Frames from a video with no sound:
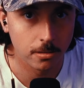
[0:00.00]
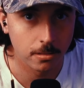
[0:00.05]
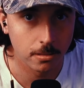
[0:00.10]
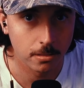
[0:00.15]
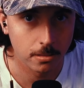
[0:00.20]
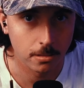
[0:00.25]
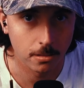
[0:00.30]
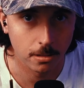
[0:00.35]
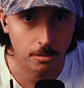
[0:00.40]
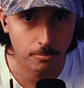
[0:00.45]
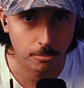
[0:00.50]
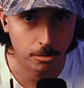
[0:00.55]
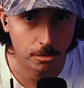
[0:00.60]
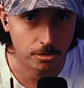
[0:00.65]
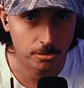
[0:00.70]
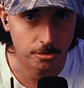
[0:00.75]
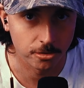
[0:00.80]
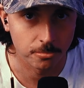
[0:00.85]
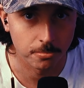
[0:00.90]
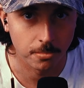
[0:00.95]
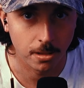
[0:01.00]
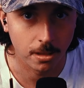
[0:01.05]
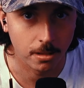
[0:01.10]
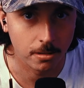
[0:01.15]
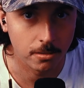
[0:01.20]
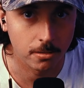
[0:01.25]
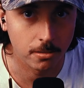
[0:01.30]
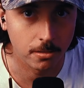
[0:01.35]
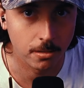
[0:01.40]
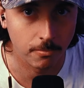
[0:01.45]
this product just
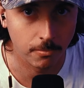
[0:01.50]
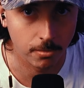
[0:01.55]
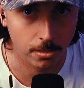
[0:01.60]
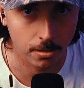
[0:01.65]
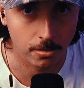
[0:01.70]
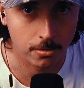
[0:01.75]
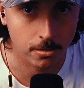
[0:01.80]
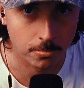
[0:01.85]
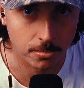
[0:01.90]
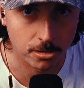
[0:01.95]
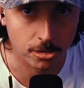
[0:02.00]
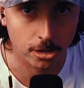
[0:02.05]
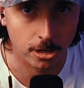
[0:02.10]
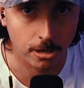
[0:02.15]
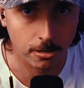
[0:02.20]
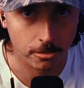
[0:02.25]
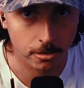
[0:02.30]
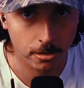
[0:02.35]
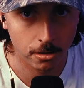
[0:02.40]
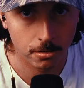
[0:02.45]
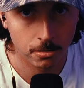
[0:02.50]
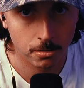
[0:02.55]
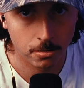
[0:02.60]
makes everything so much easier.